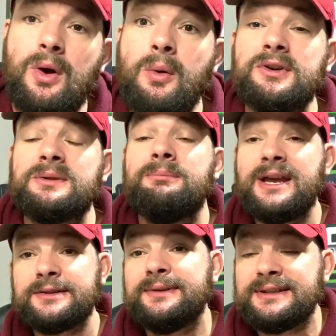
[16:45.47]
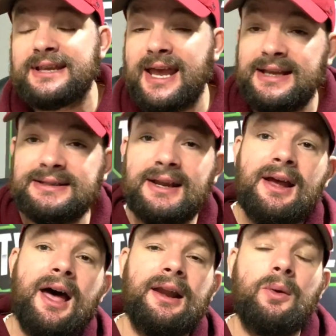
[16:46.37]
I want to mess with his head,
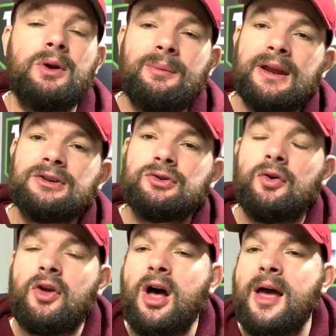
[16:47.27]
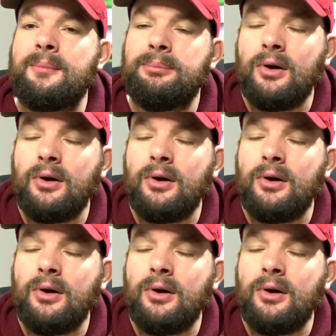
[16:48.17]
and I want to make sure that I am